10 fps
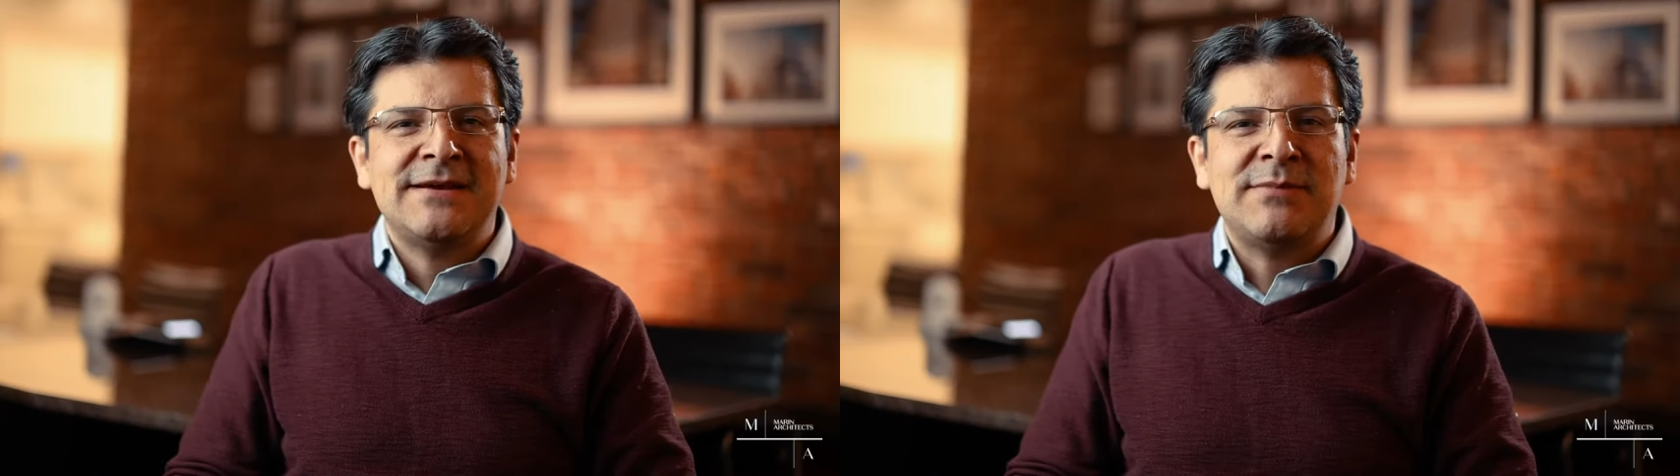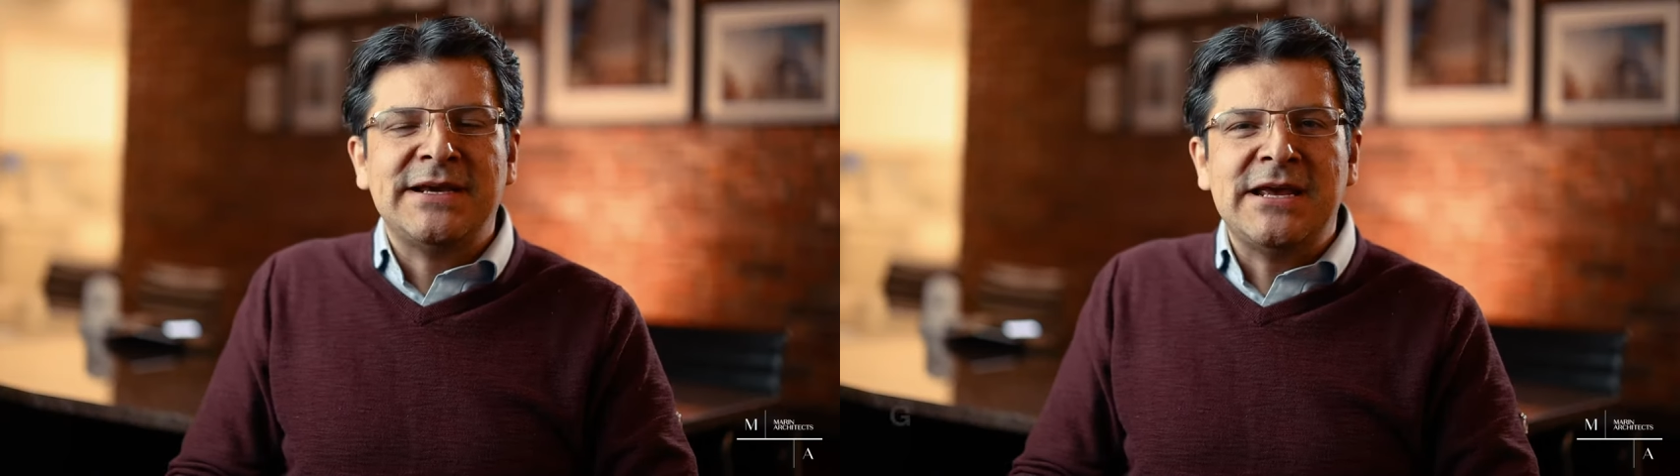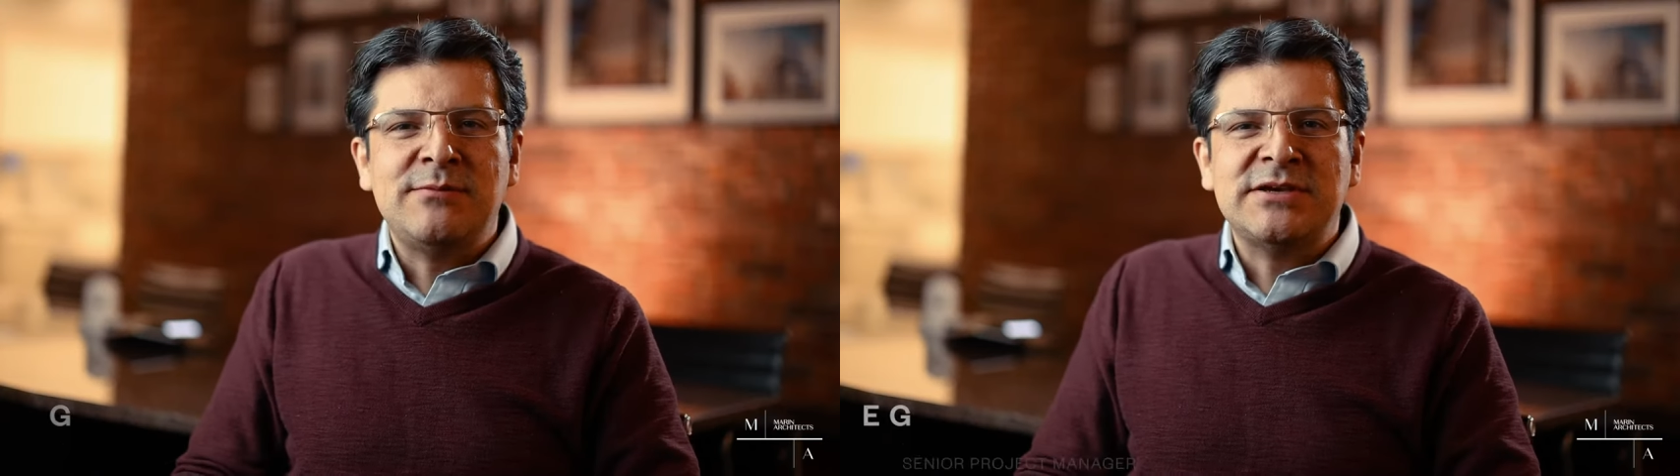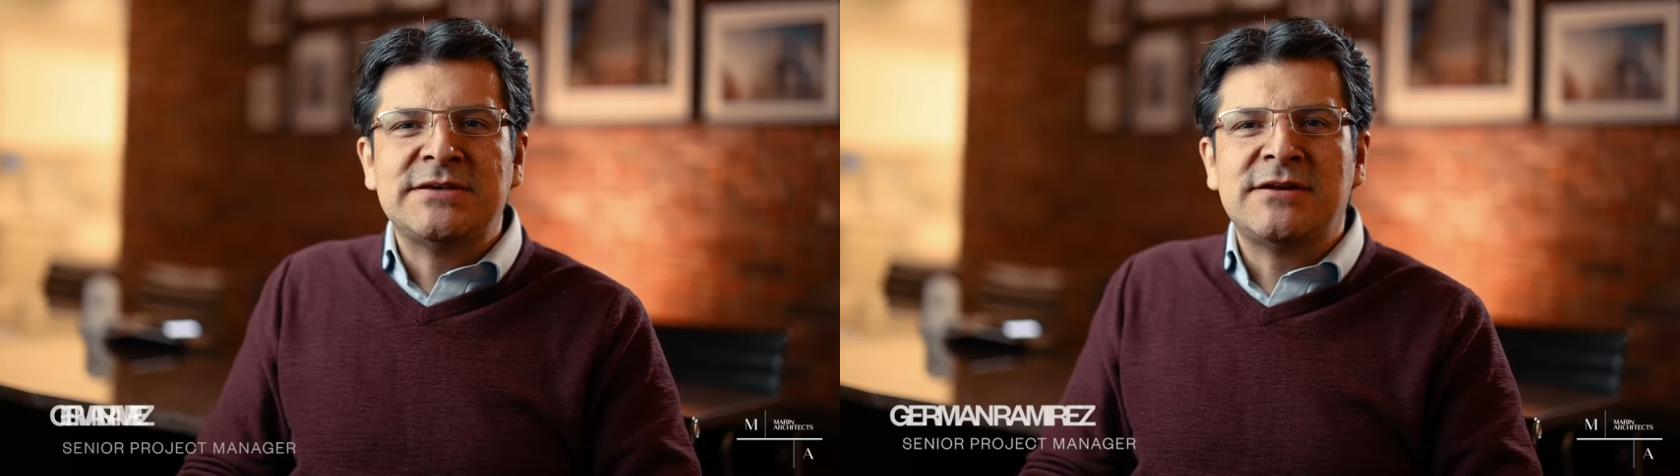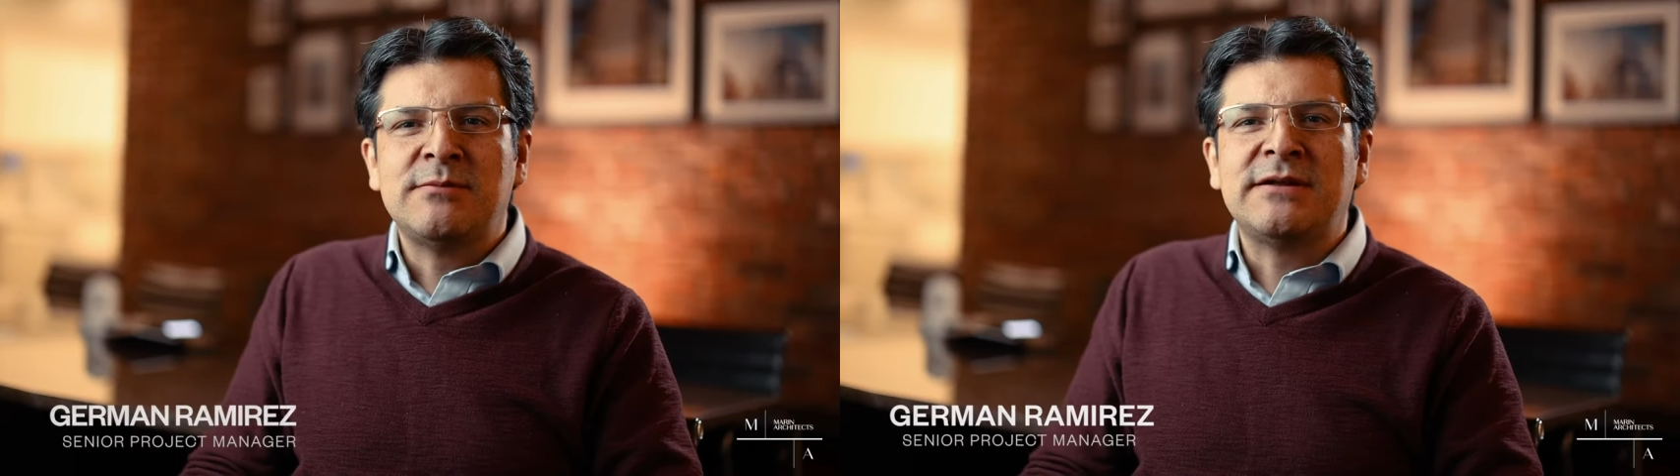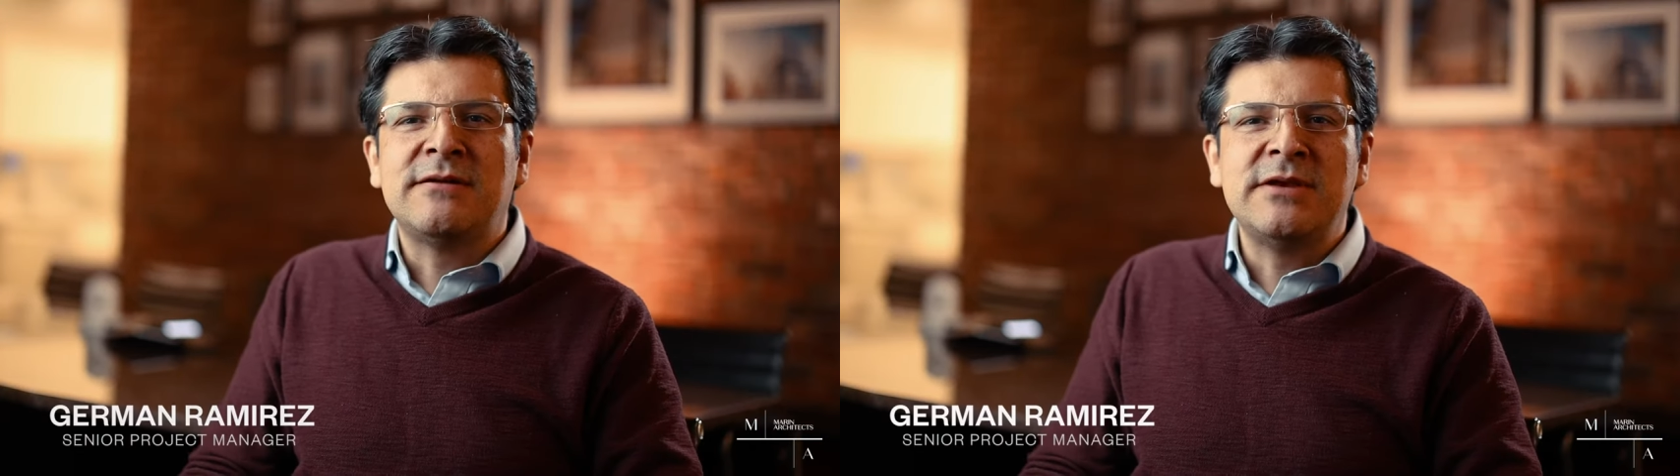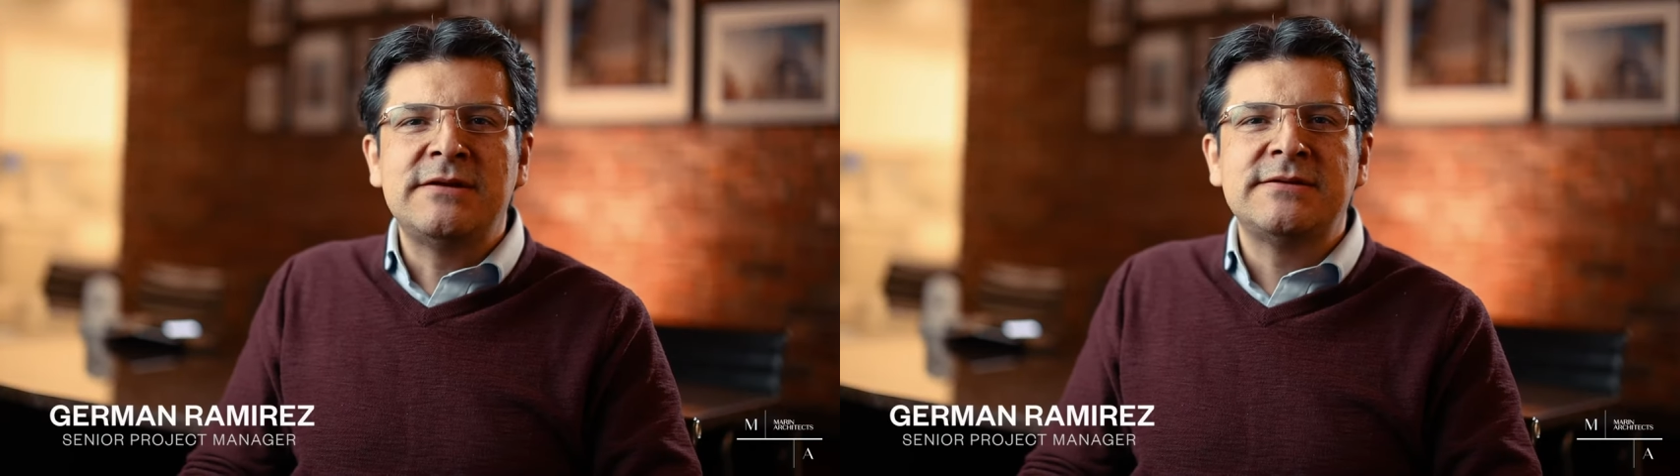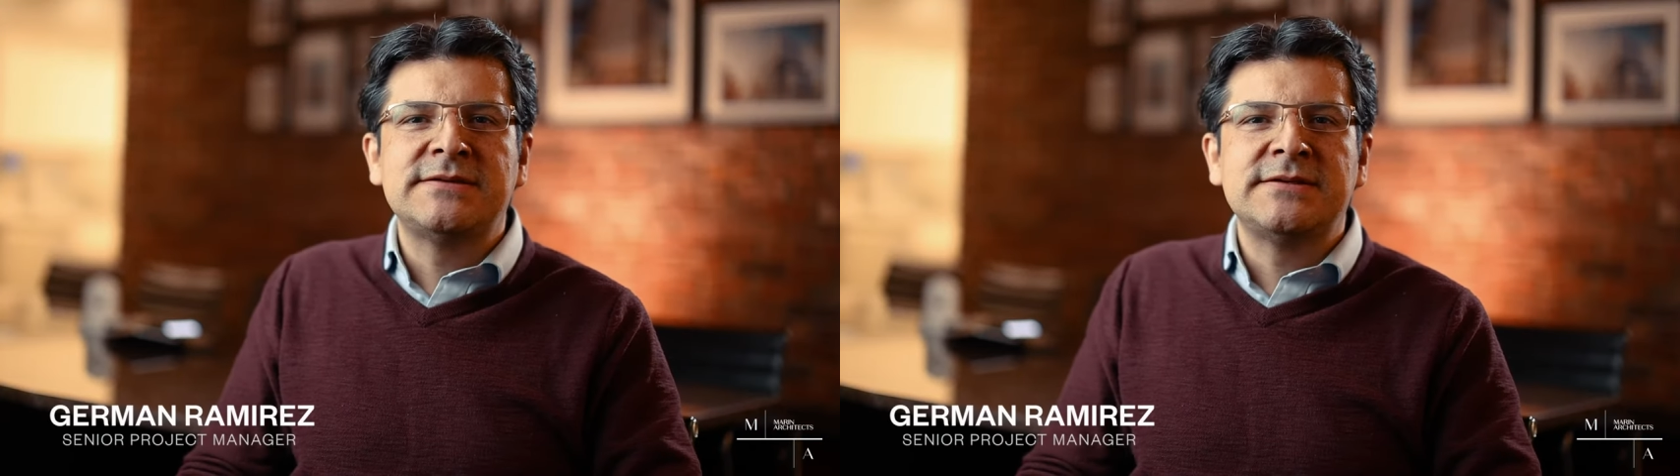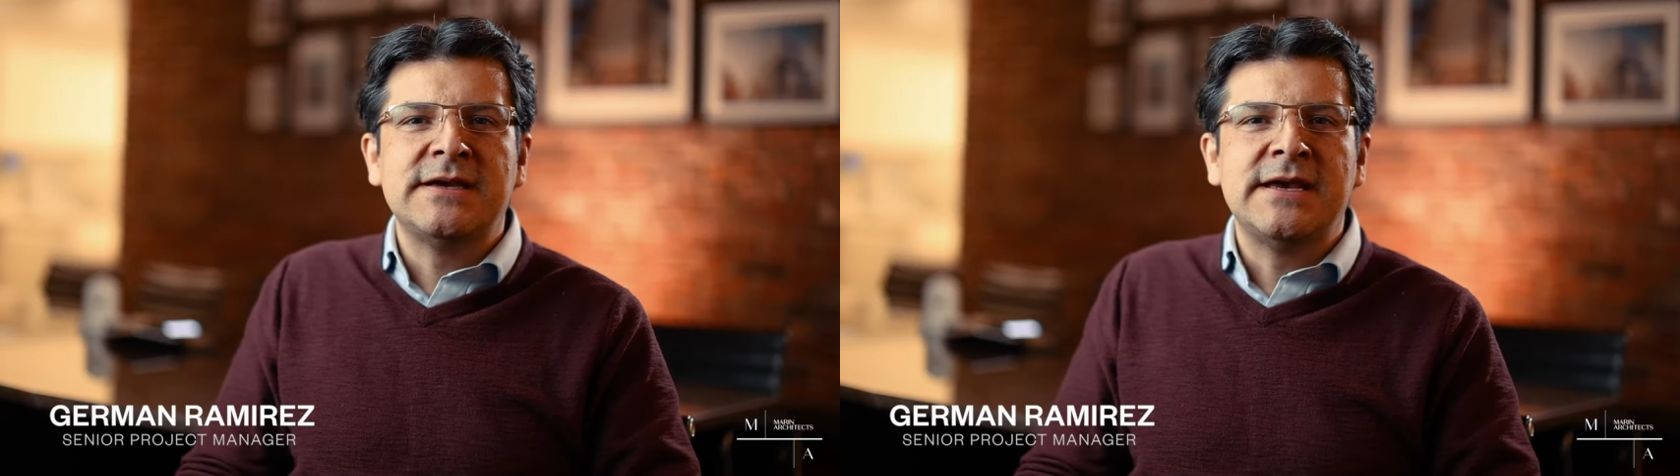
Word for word: my name is German Ramirez,